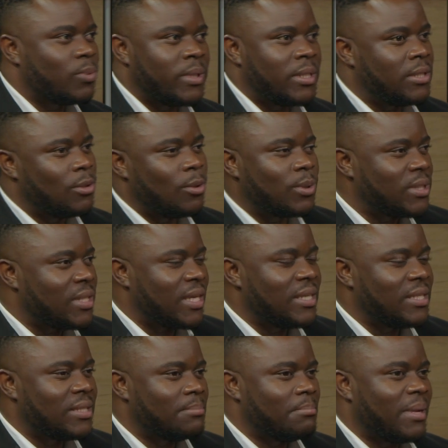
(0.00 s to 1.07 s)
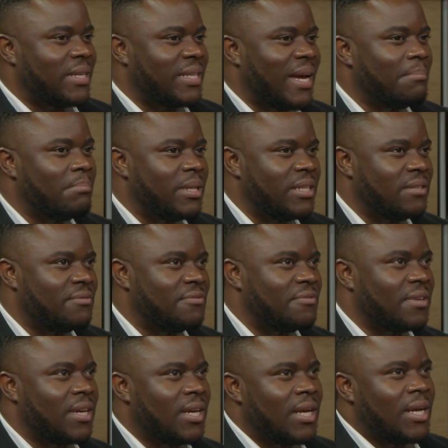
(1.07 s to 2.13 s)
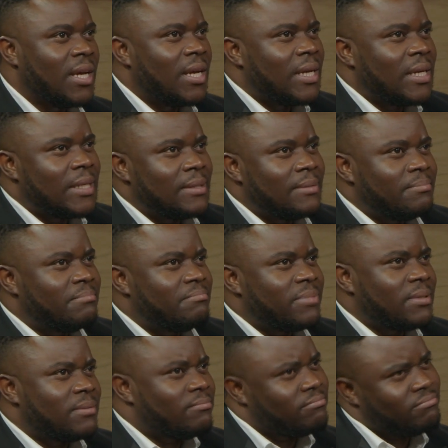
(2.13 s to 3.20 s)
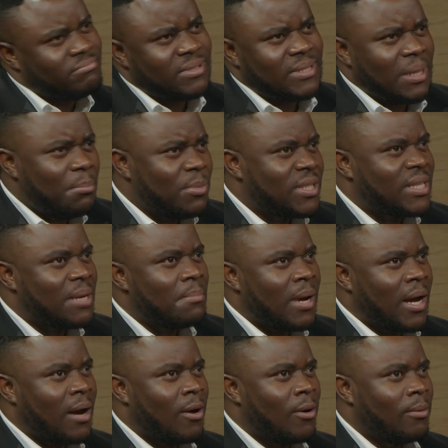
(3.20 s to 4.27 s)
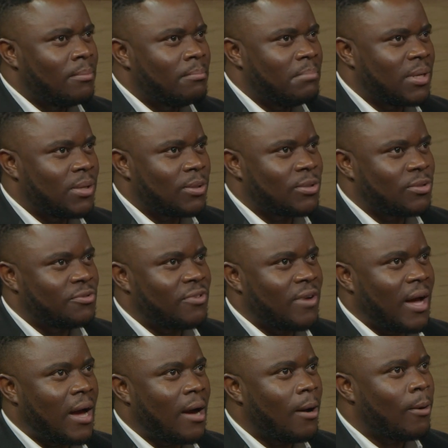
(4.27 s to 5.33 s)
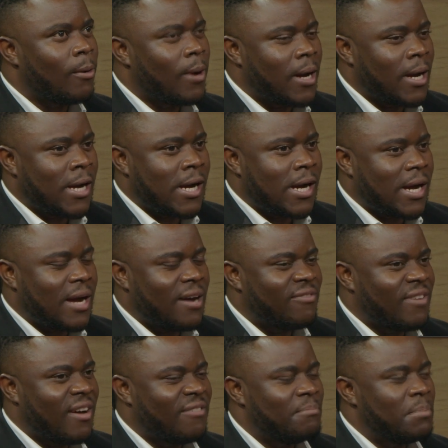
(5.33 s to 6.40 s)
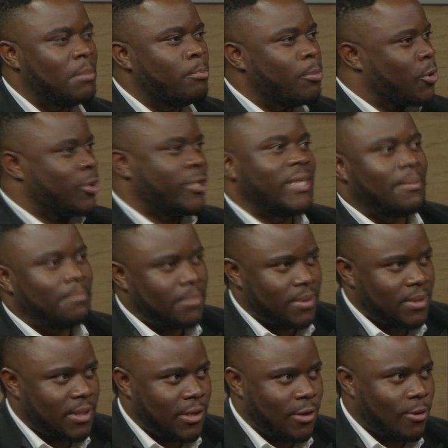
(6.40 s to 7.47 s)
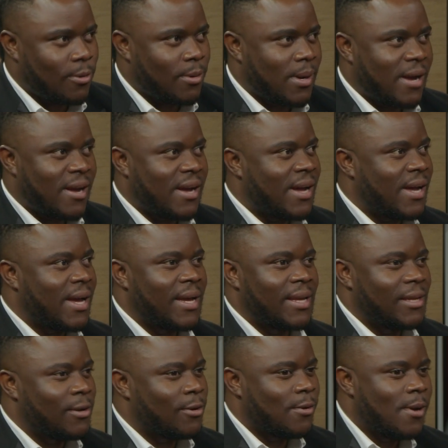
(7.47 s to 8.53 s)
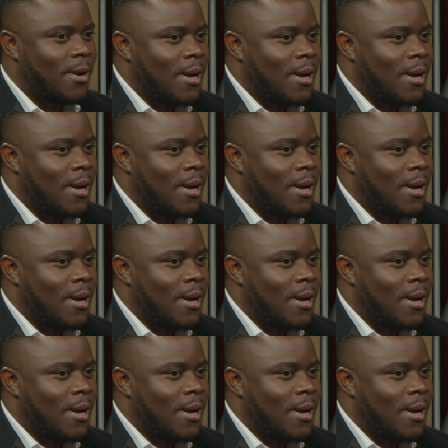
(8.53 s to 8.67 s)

with those things. But I believe somehow, because of how I've been brought up, you know,